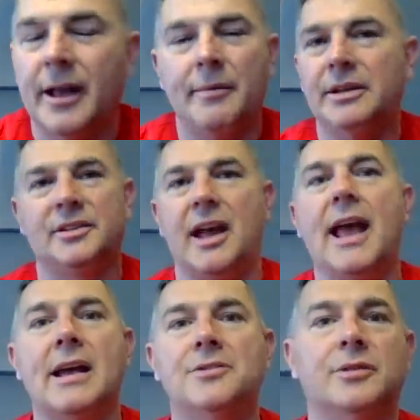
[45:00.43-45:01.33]
I mean, it's a
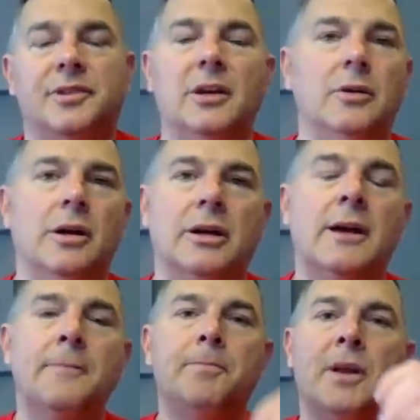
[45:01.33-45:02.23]
hedge. You're saying, look,
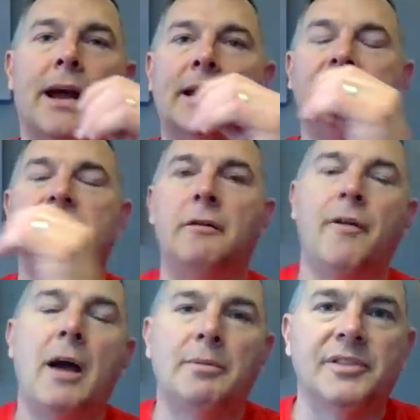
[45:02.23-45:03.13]
I got
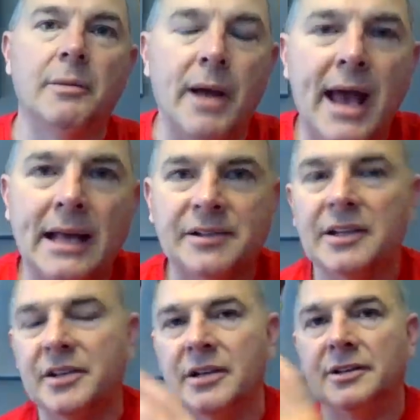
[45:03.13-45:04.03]
75% of my
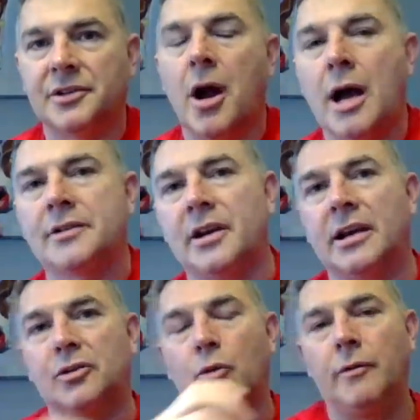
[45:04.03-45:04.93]
assets in these stocks. I
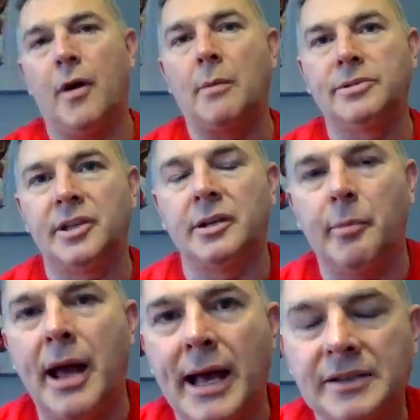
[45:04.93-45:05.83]
got 25% of
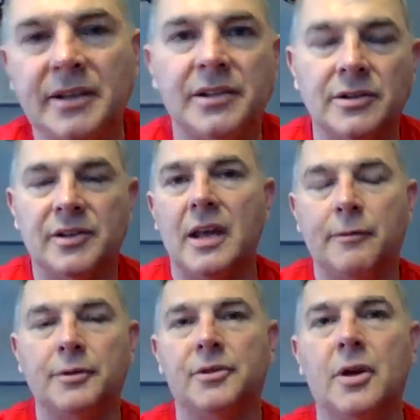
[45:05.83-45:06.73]
my assets in
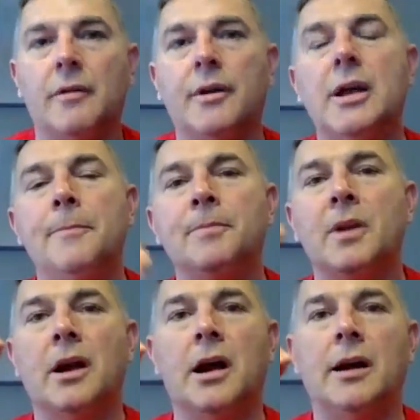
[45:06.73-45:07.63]
safer stuff.
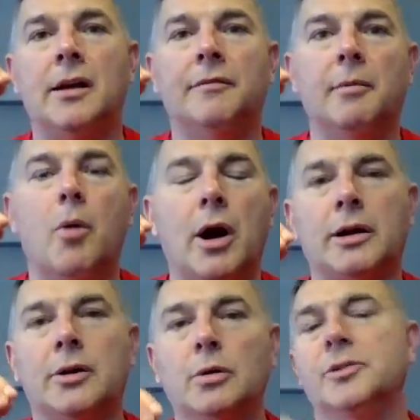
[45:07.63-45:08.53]
Uh, if the
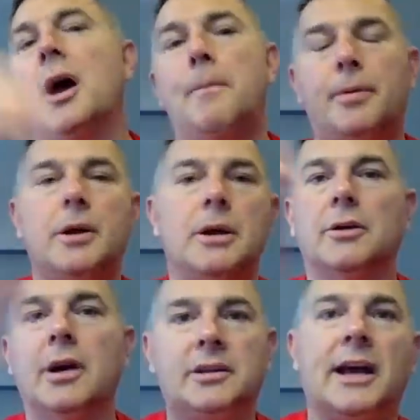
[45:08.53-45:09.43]
market goes up,
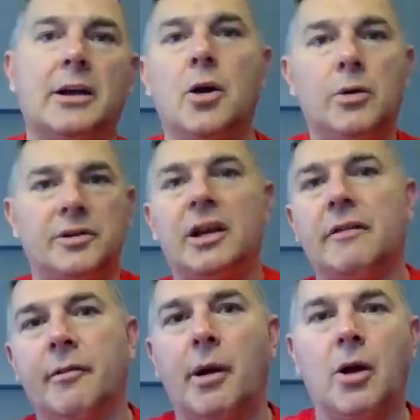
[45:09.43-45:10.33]
let that go and take
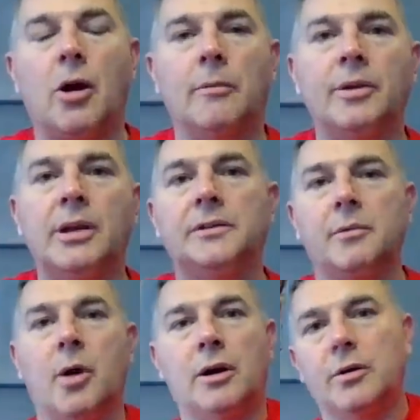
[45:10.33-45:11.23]
it from my RMDs, the
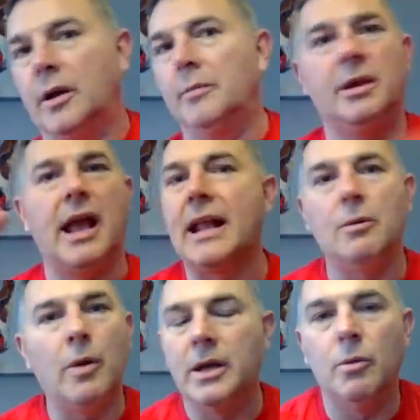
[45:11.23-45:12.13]
market. I mean, any
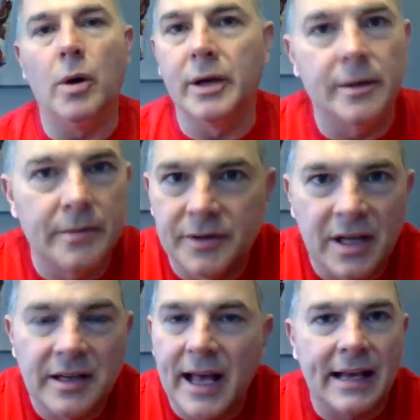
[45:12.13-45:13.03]
way you want to
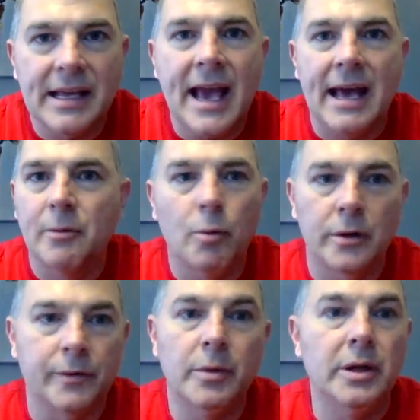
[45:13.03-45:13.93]
skin that cat
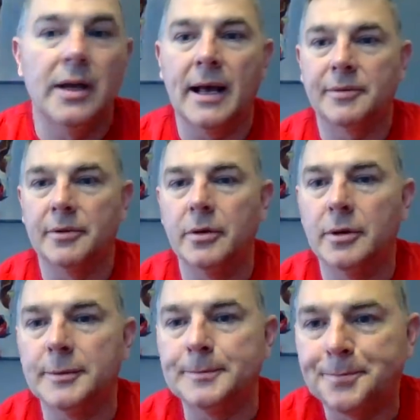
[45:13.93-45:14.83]
works for me.
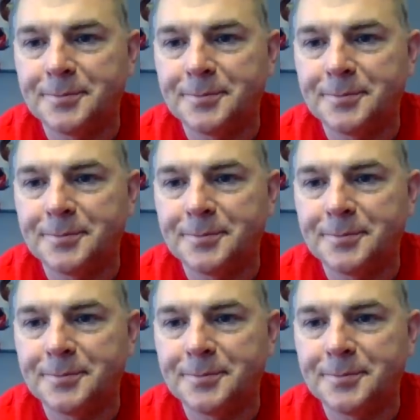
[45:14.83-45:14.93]
Absolutely.